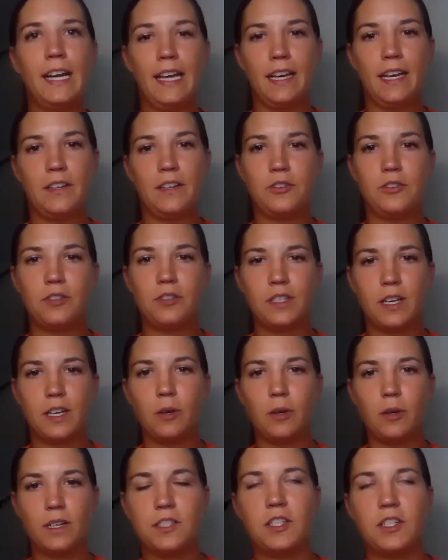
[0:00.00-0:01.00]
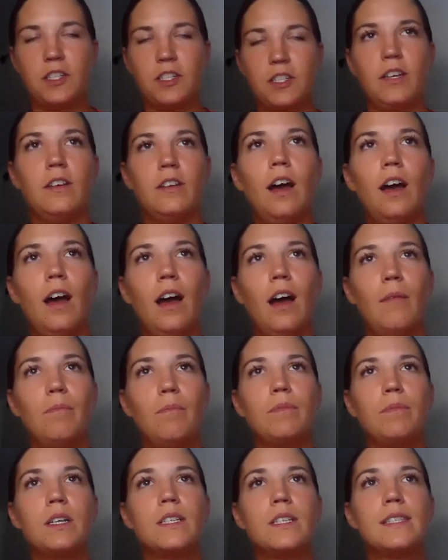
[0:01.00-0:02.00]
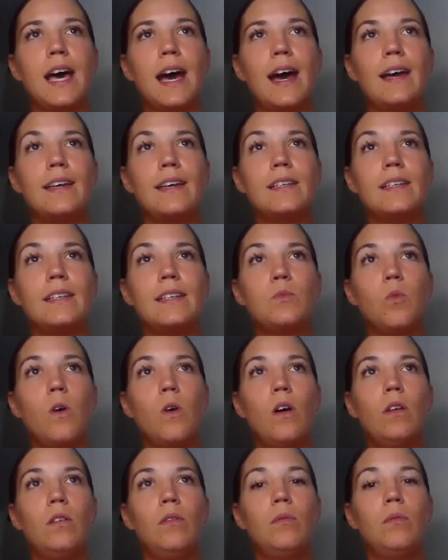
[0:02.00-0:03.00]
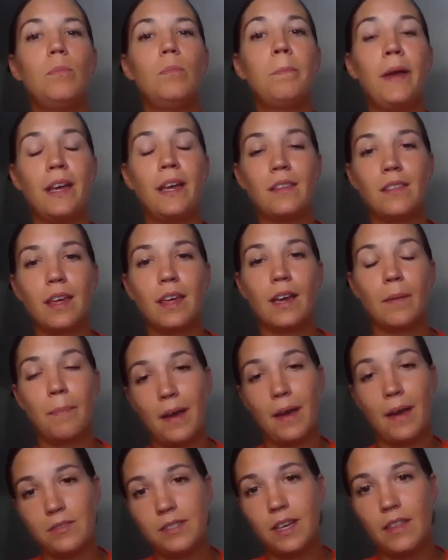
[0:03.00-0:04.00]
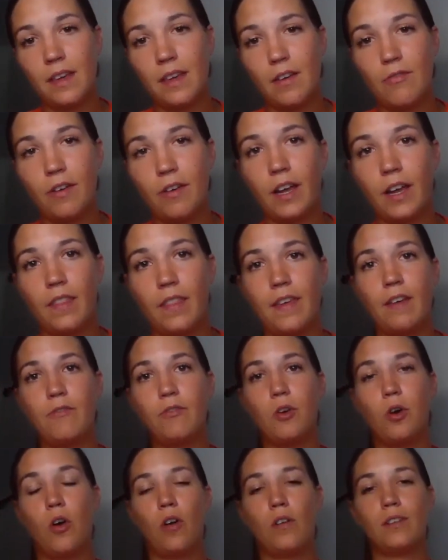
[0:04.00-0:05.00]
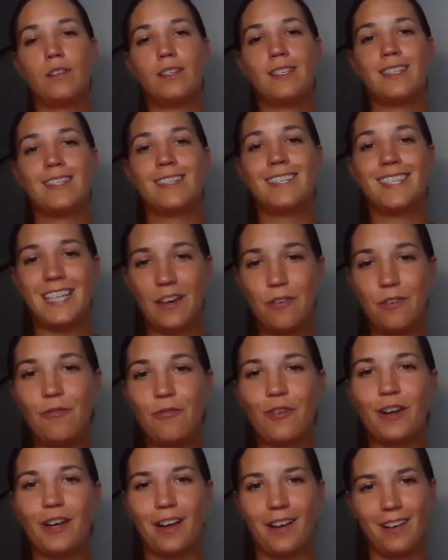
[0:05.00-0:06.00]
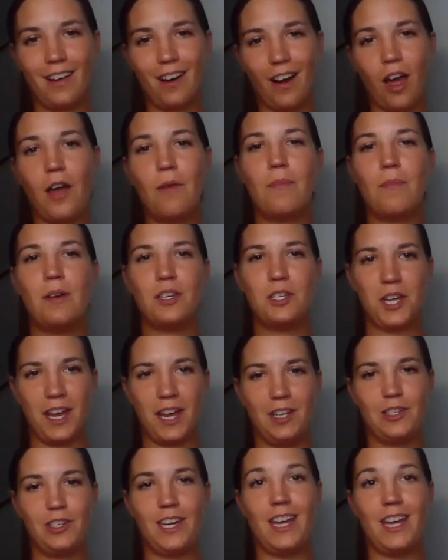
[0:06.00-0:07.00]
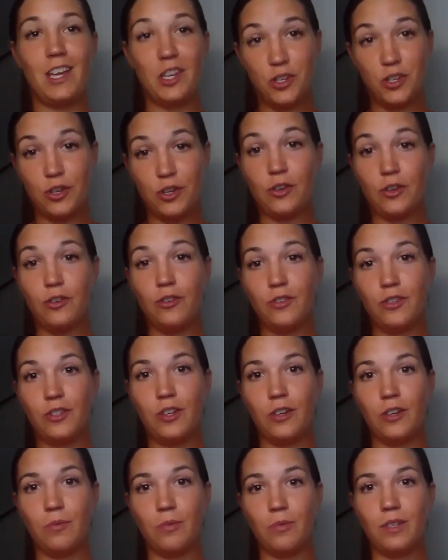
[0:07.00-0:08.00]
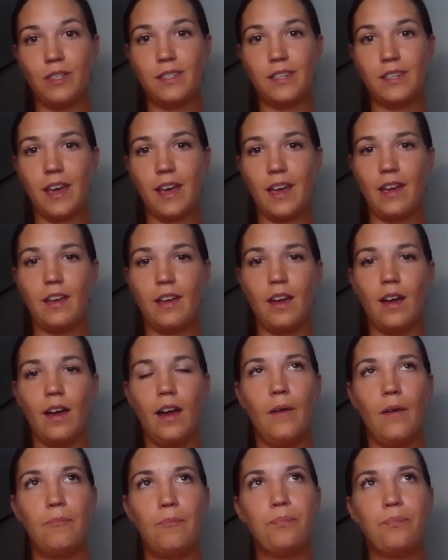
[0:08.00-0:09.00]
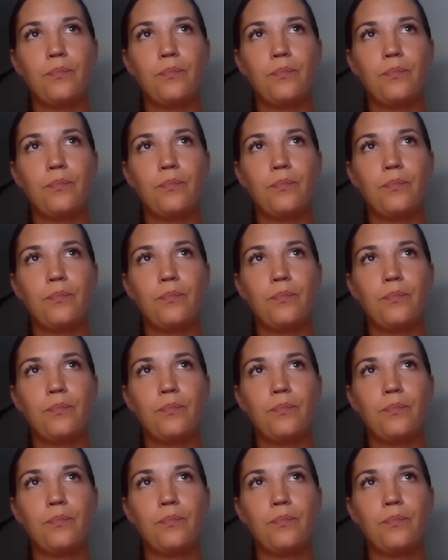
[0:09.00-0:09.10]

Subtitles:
interesting question, because that is one big thing about South Africa. They've got different climate change issues, should we say, to